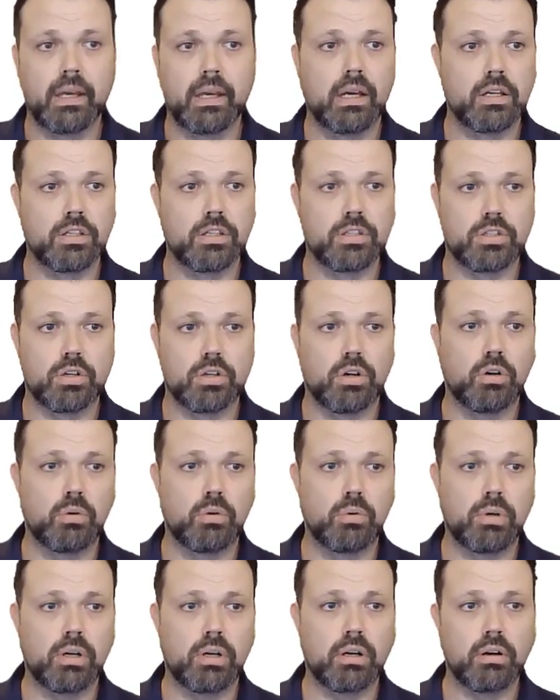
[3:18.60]

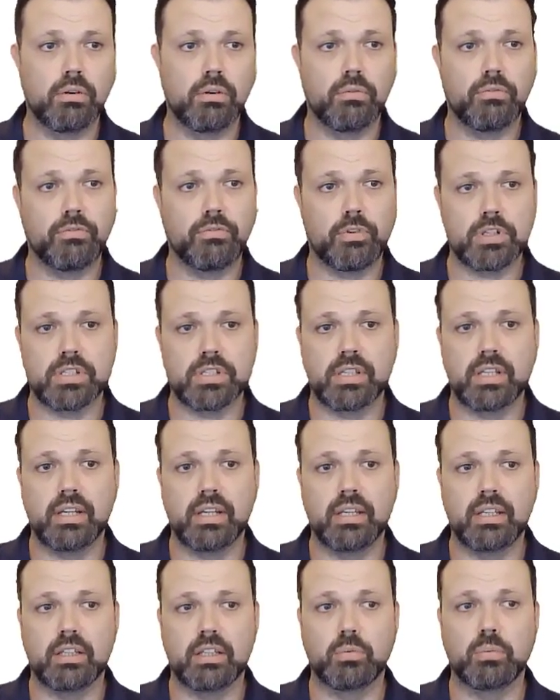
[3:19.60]
So first thing
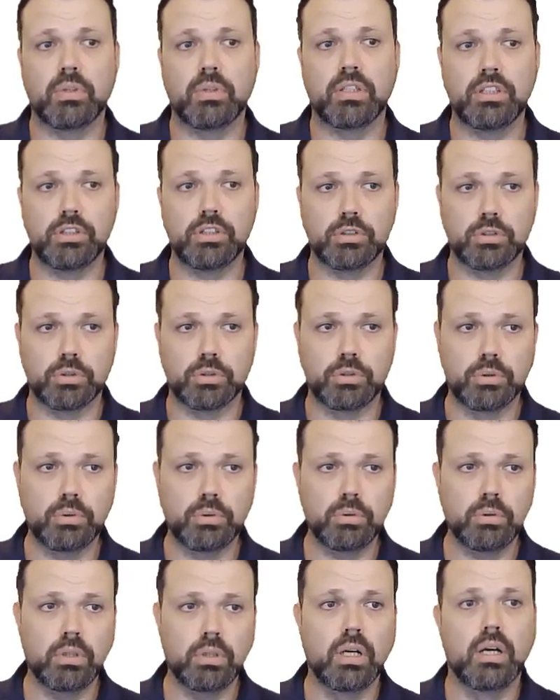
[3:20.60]
that we'll need to
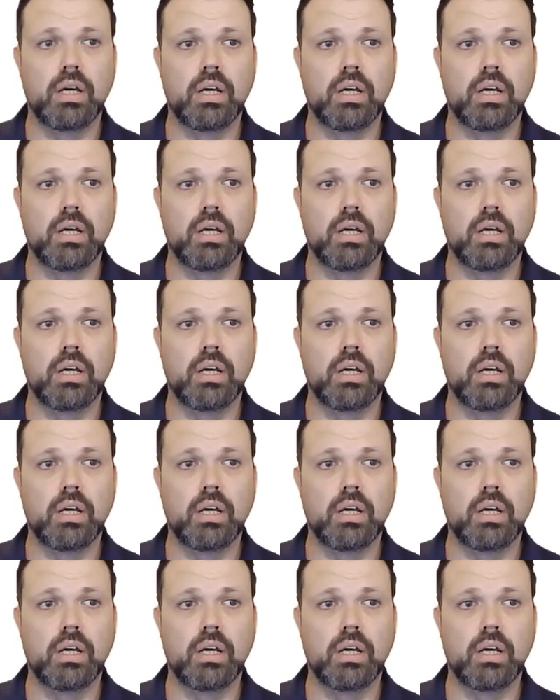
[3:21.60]
do